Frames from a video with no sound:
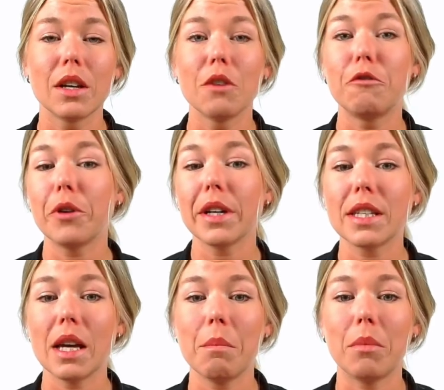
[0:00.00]
for
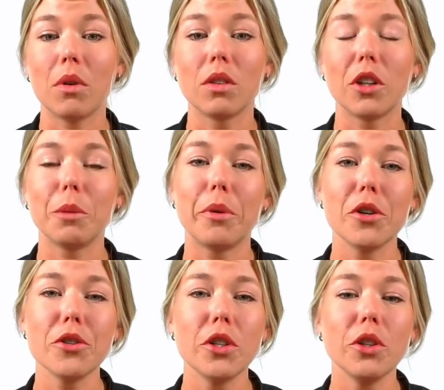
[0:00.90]
example, a
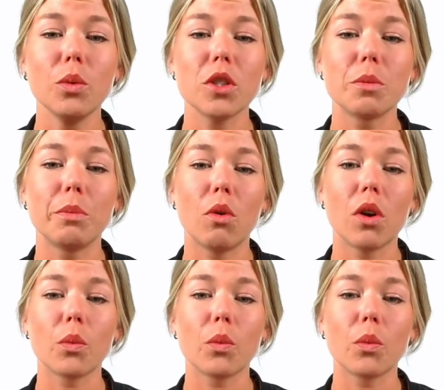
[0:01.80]
person who was born